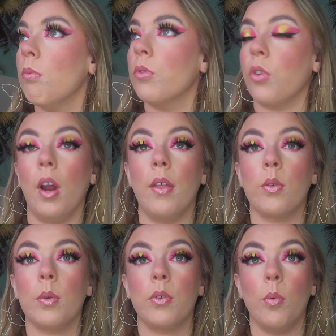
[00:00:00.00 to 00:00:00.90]
Sorry, I thought
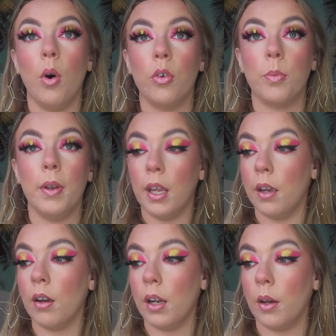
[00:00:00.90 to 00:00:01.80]
there was a wasp in
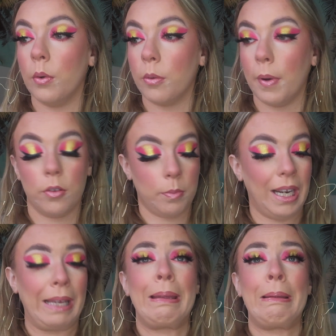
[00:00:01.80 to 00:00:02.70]
here and I was about to be
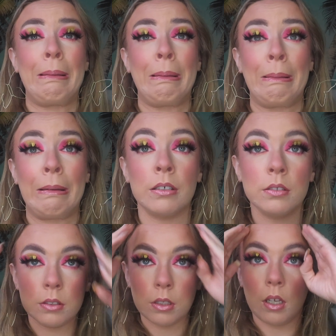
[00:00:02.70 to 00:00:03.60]
like,
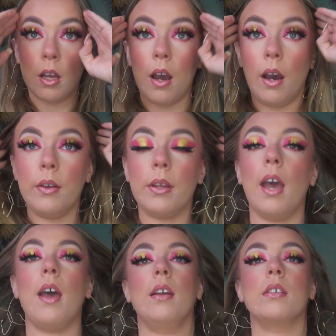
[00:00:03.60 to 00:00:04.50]

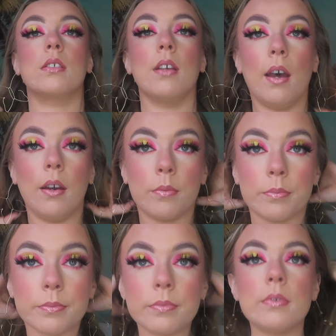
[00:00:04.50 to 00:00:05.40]
Okay, so
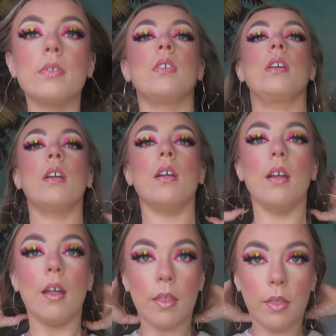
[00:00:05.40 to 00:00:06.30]

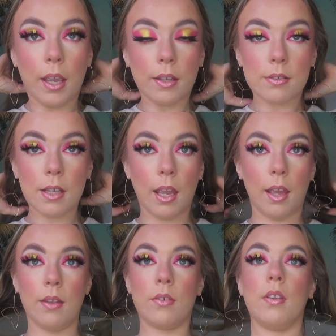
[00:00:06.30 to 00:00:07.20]
this
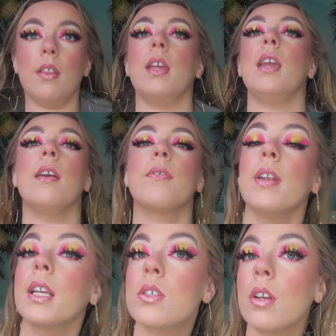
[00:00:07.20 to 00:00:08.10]
is the
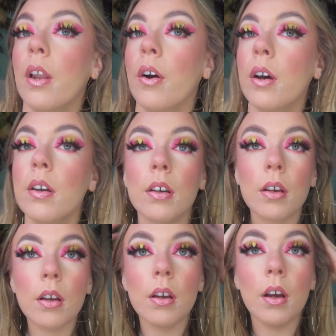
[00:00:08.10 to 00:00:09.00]
finished look.
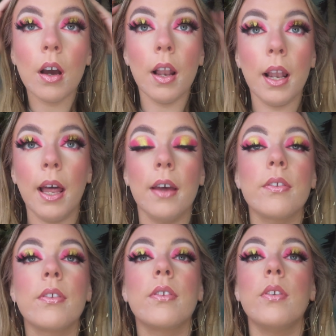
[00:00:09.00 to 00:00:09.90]

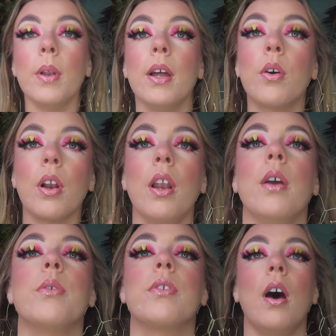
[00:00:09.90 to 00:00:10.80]
Let's do a little
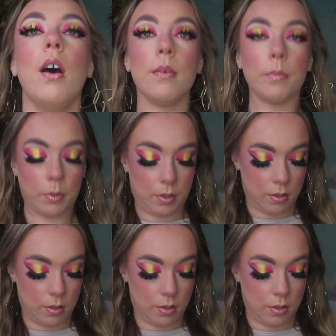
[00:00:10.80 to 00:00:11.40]
close-up.